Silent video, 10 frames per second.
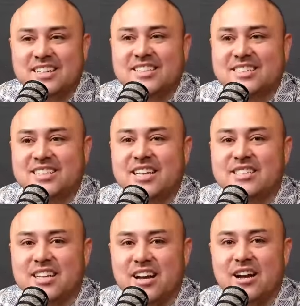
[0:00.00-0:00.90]
That's
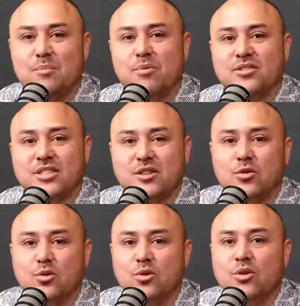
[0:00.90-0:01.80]
the kind of person
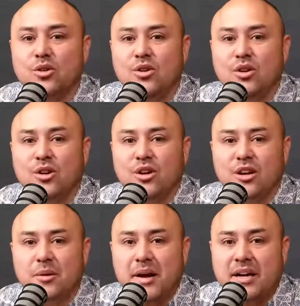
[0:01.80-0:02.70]
who
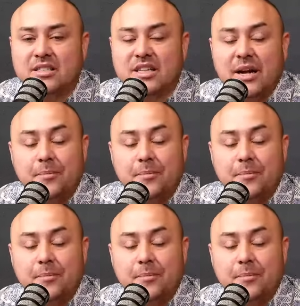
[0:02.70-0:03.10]
can manage that.